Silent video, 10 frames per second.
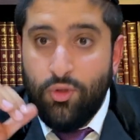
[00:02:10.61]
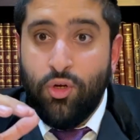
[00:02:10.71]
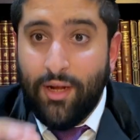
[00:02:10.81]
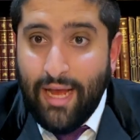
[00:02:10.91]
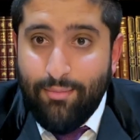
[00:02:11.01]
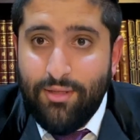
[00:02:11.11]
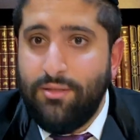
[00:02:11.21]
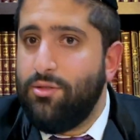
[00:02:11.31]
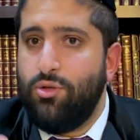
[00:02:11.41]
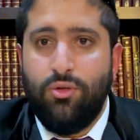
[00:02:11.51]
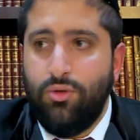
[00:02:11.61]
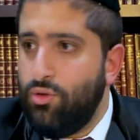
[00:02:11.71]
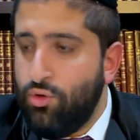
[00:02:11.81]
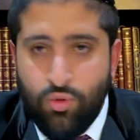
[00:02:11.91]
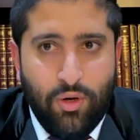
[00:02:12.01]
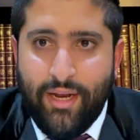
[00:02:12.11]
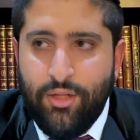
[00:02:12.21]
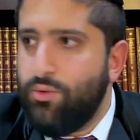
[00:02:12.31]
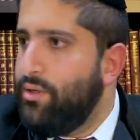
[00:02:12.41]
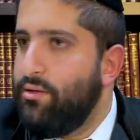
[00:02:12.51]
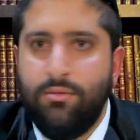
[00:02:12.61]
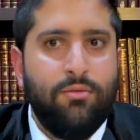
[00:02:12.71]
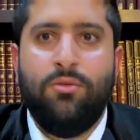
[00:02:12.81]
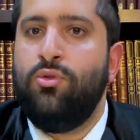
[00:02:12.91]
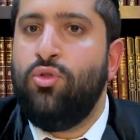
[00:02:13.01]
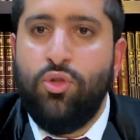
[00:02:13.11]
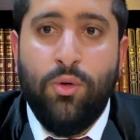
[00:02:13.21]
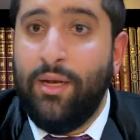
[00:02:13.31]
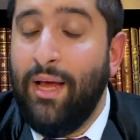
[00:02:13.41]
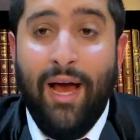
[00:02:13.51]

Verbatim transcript: You're a Kabbalist, you know how to do it, do it.